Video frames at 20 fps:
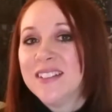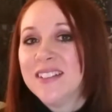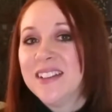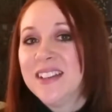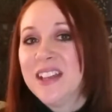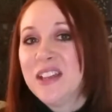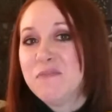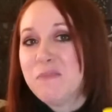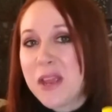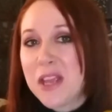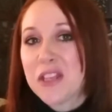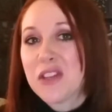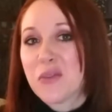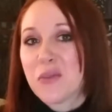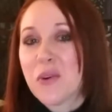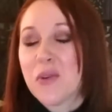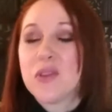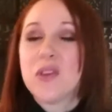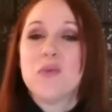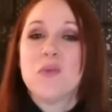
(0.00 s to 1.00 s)
it may
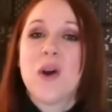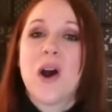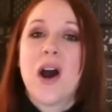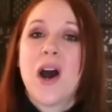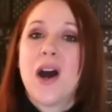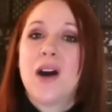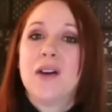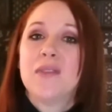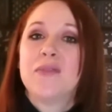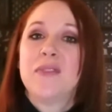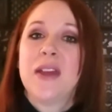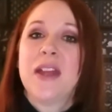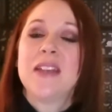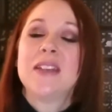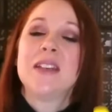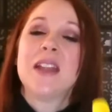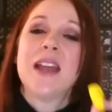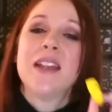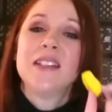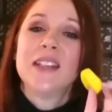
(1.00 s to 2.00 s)
throw you off,
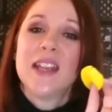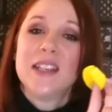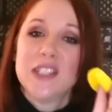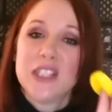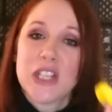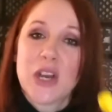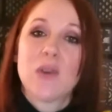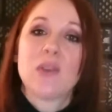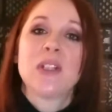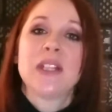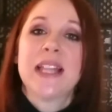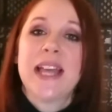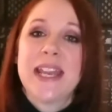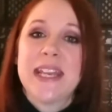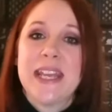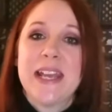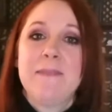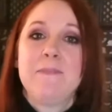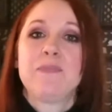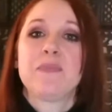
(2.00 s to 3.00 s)
and don't let
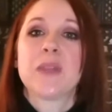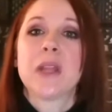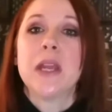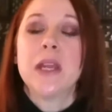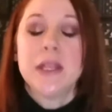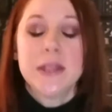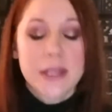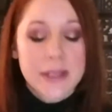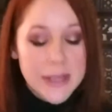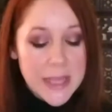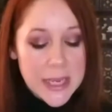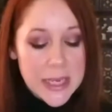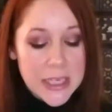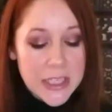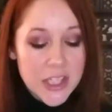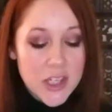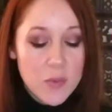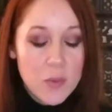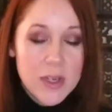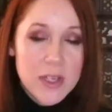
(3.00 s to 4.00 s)
it. And the thing
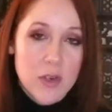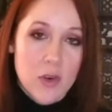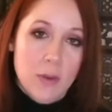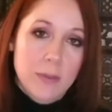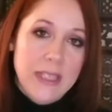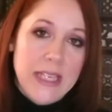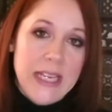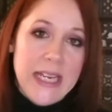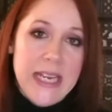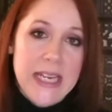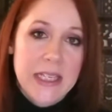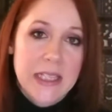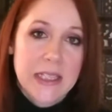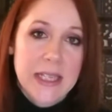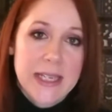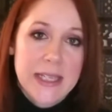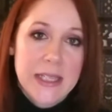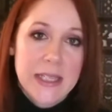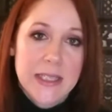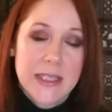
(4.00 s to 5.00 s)
is, you wouldn't normally eat it
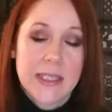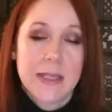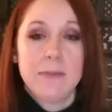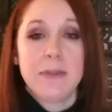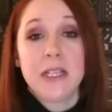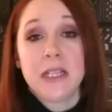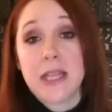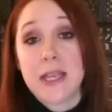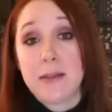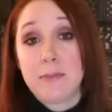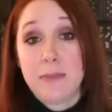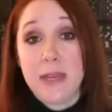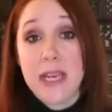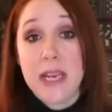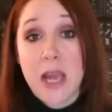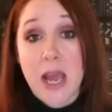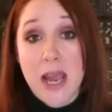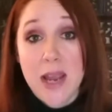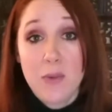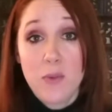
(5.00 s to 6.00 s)
like this. Somebody like
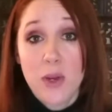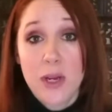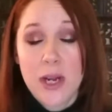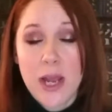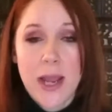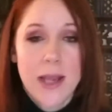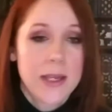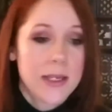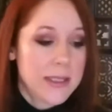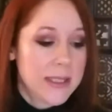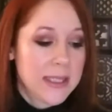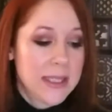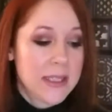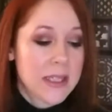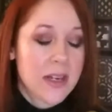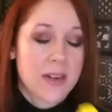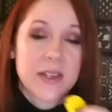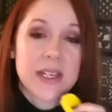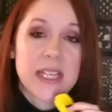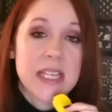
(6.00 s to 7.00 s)
me, I would. I could sit
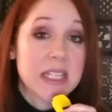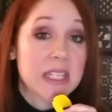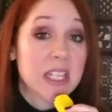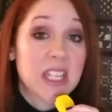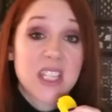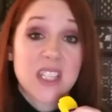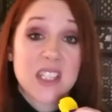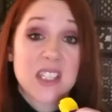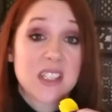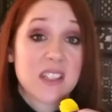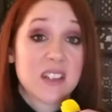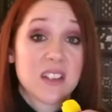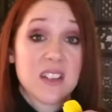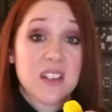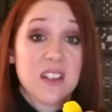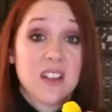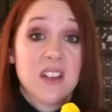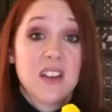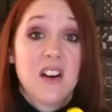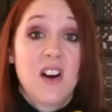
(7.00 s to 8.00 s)
there and eat this
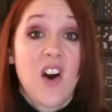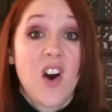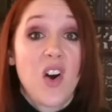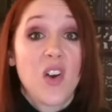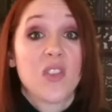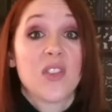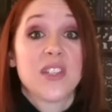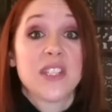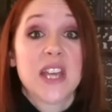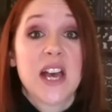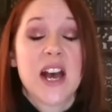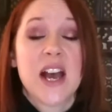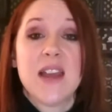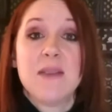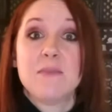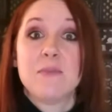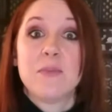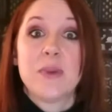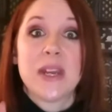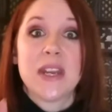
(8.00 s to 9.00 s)
all the
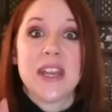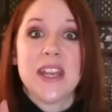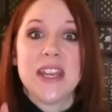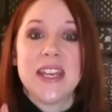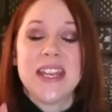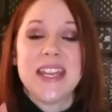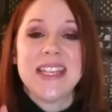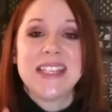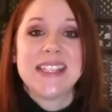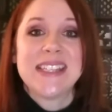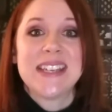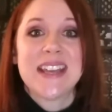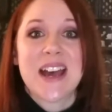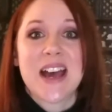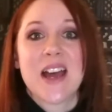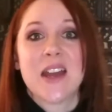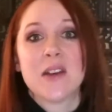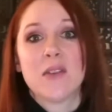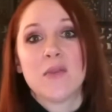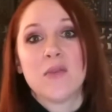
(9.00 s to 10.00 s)
time, but it is
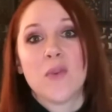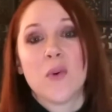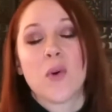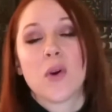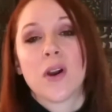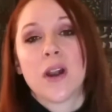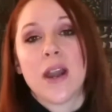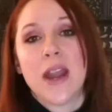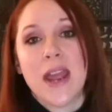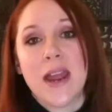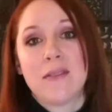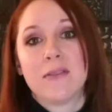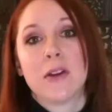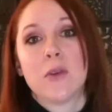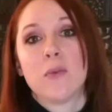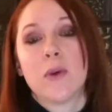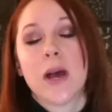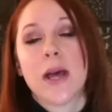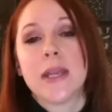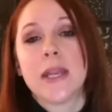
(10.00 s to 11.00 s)
not for
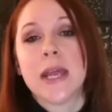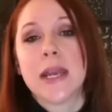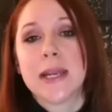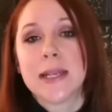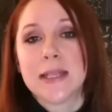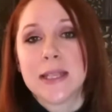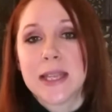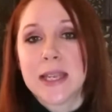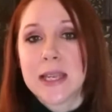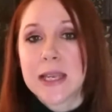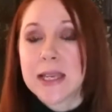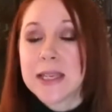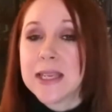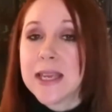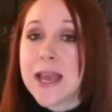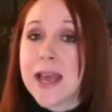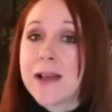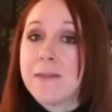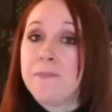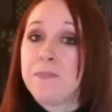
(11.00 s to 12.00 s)
everyone. And I think,
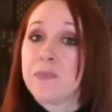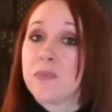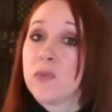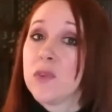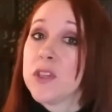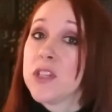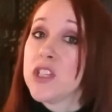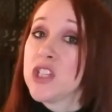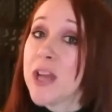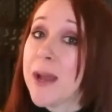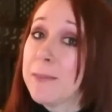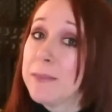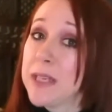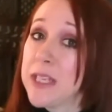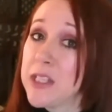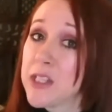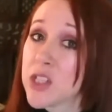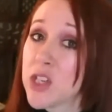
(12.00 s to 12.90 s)
again, with the Japanese